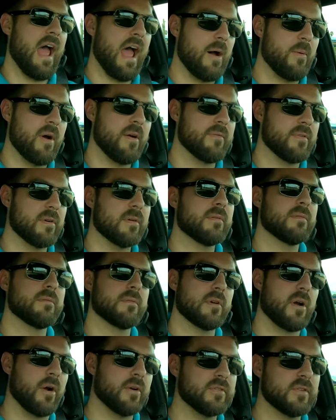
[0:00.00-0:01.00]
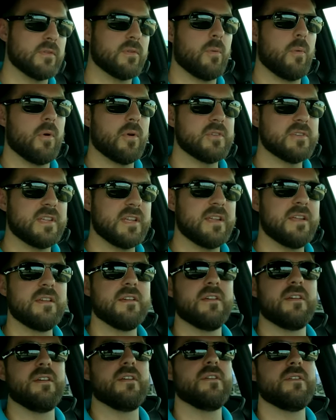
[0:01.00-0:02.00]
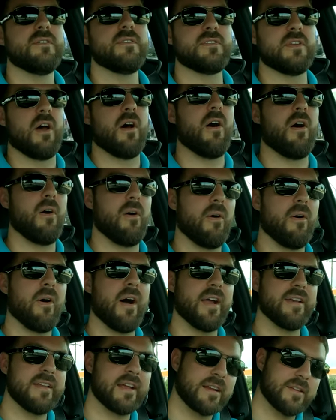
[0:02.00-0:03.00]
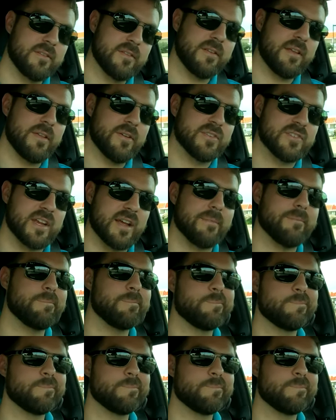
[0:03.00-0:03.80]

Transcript: However, car's under warranty, so I take it to the dealership.